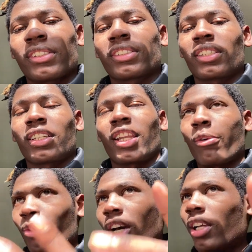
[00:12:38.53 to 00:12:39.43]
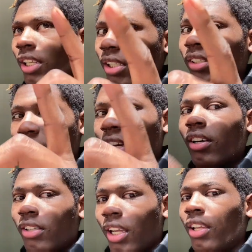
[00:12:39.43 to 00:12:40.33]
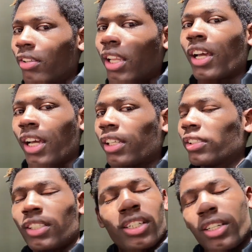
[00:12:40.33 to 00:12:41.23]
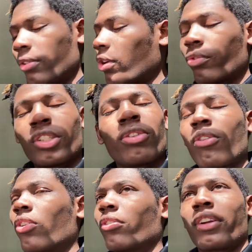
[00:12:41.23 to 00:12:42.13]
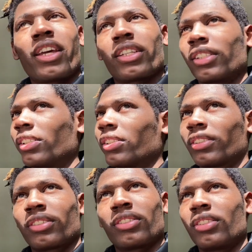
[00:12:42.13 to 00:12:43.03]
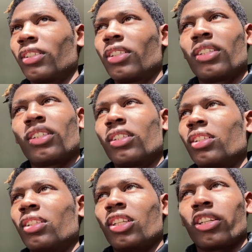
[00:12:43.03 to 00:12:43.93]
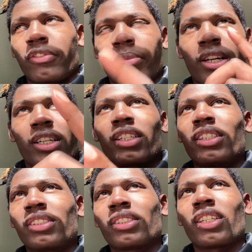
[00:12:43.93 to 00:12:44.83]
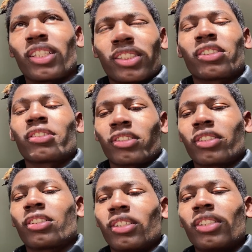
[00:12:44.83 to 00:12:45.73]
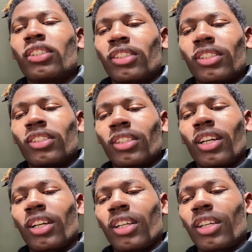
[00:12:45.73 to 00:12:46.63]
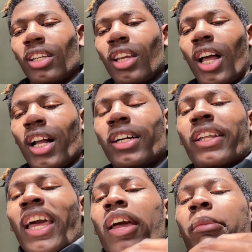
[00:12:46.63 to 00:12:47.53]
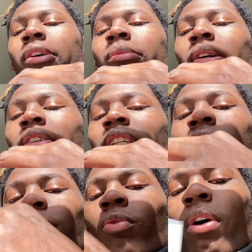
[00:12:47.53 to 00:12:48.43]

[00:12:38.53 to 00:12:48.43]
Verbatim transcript: I'm saying? Like, well, I ain't, yeah, I ain't gonna lie. Yeah, I OD wrong with that is. if my cousin gets serious, I I could have came him a different